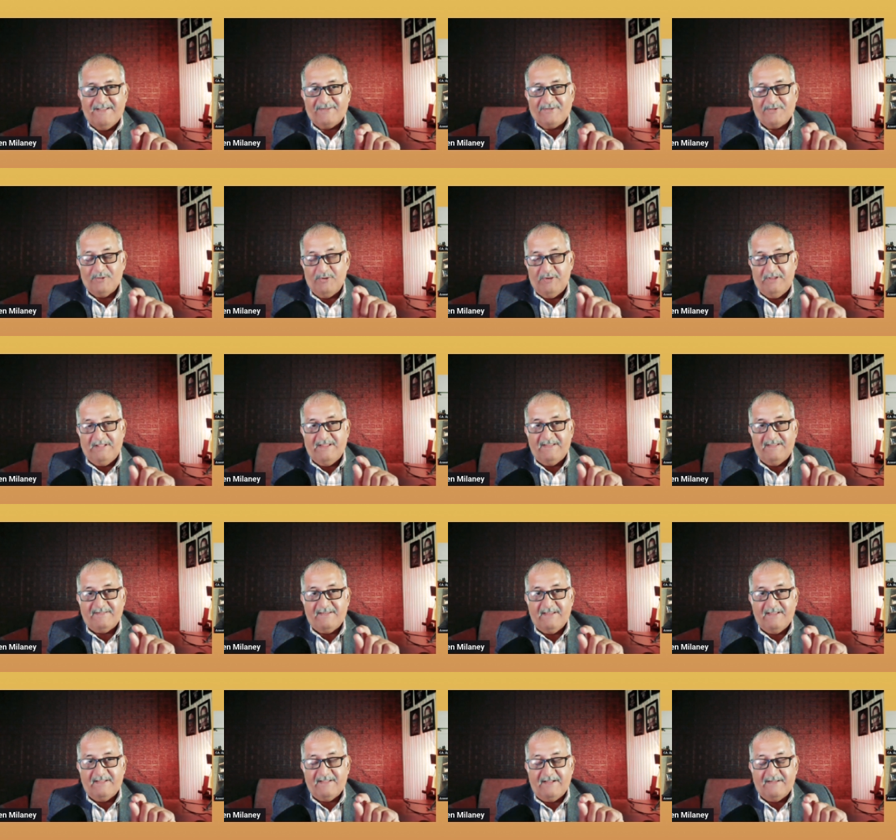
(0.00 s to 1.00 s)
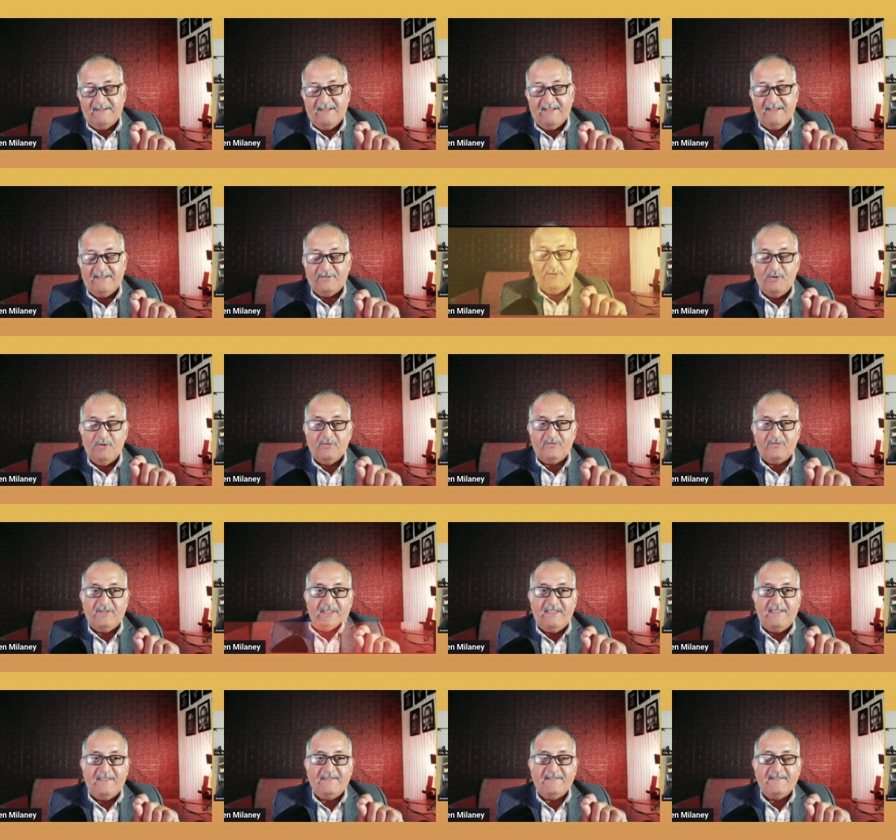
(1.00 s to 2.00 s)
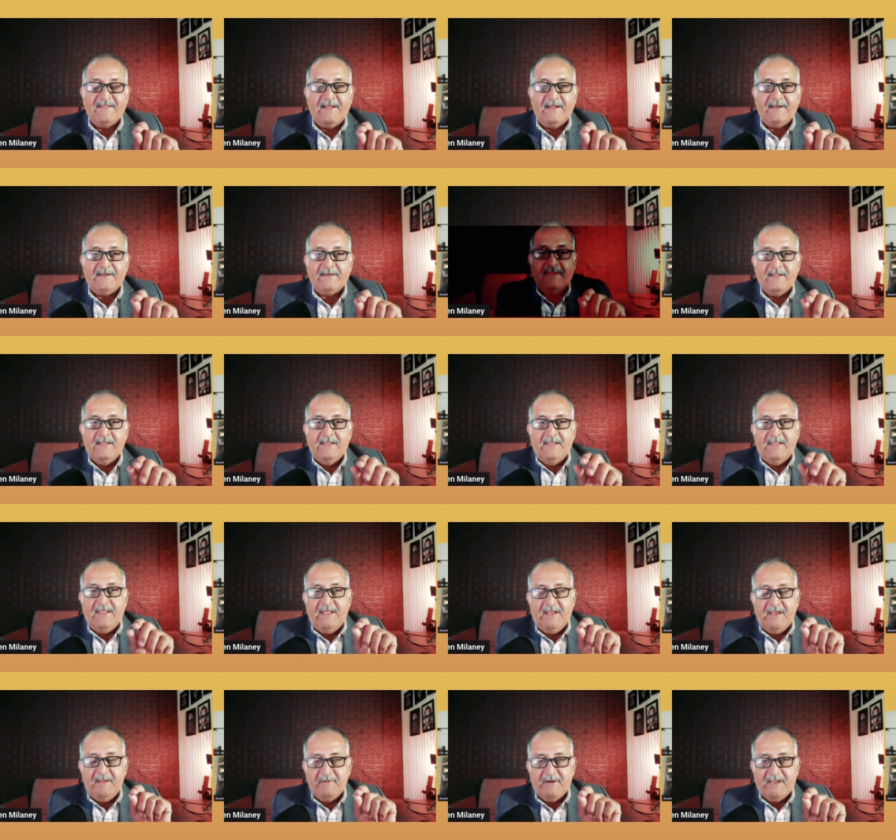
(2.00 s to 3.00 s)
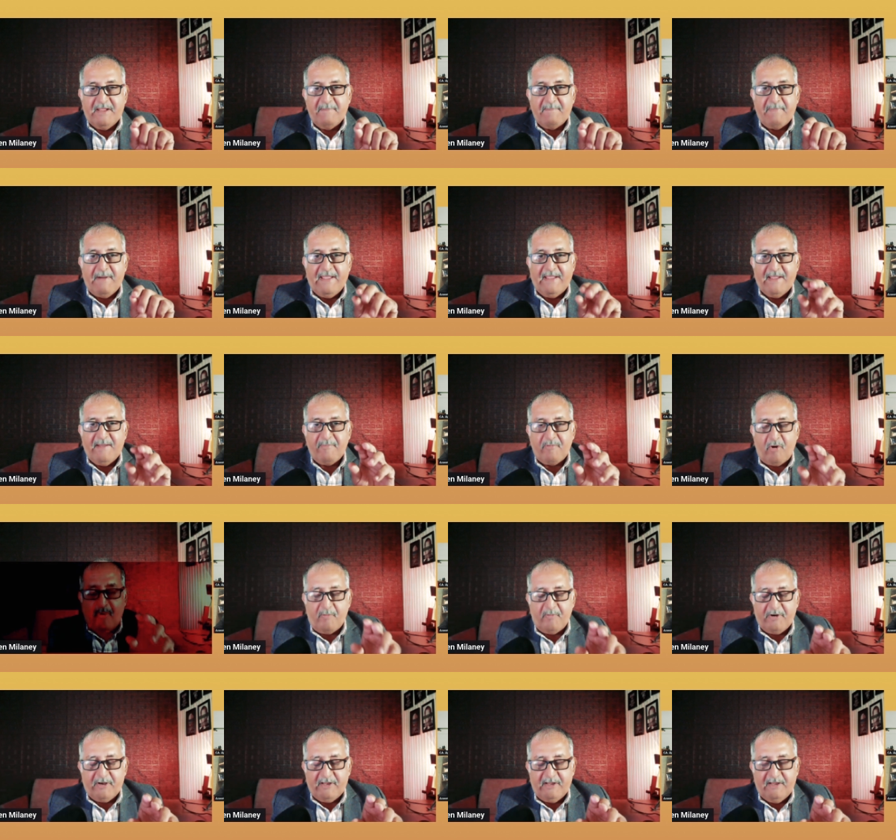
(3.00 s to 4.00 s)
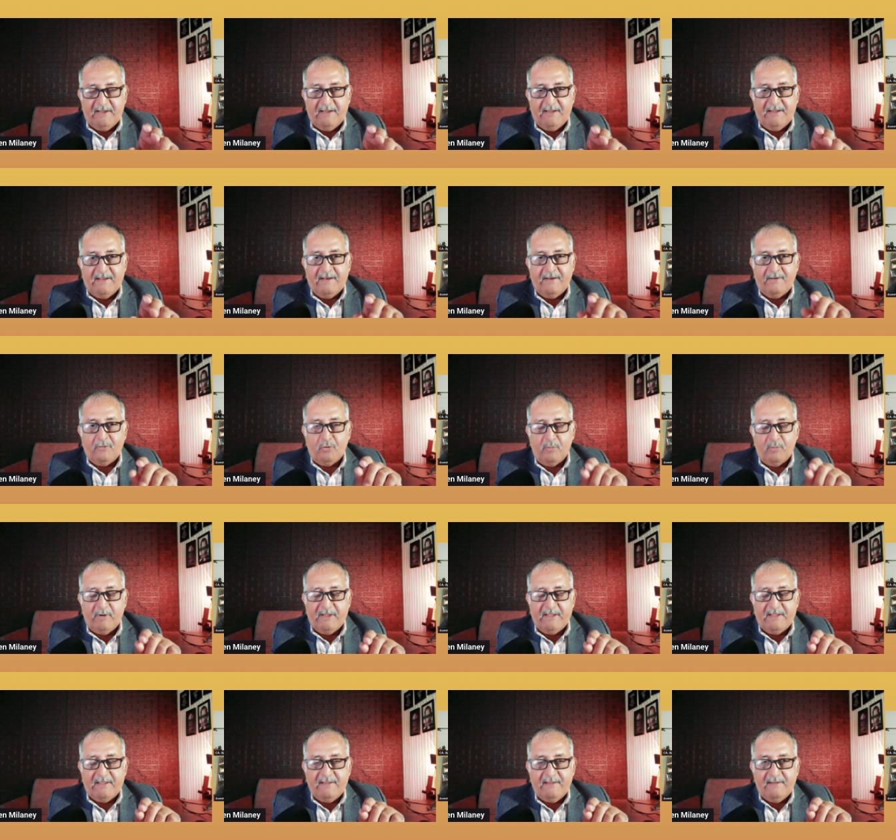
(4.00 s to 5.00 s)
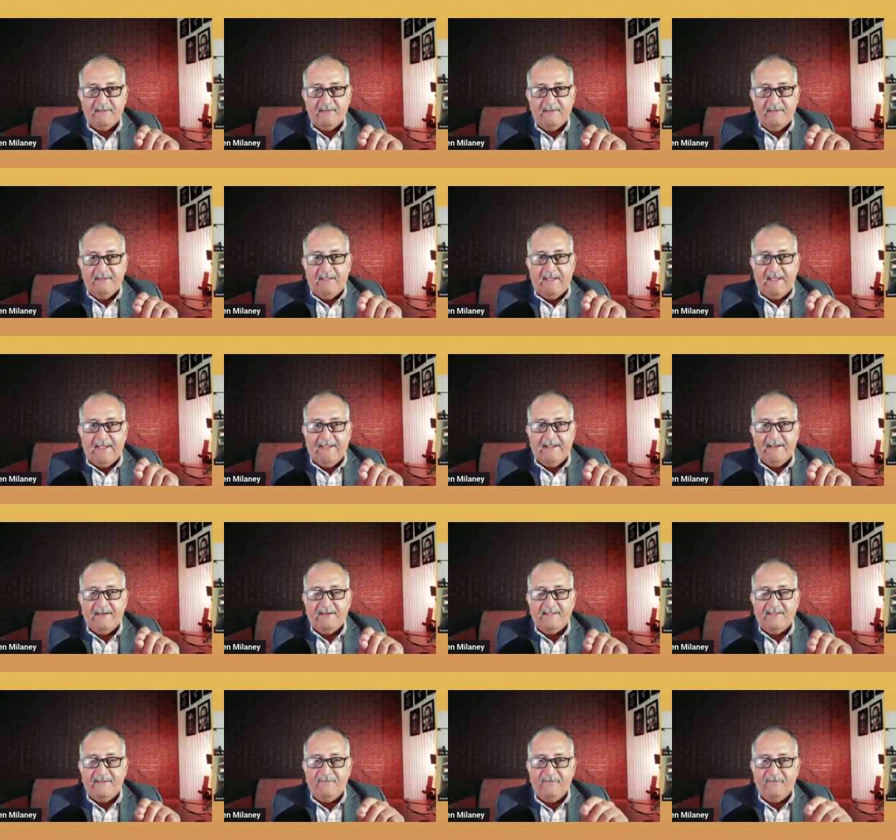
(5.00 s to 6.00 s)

So in this case, Ajay, is you saying that anybody buying a property in Dubai, and if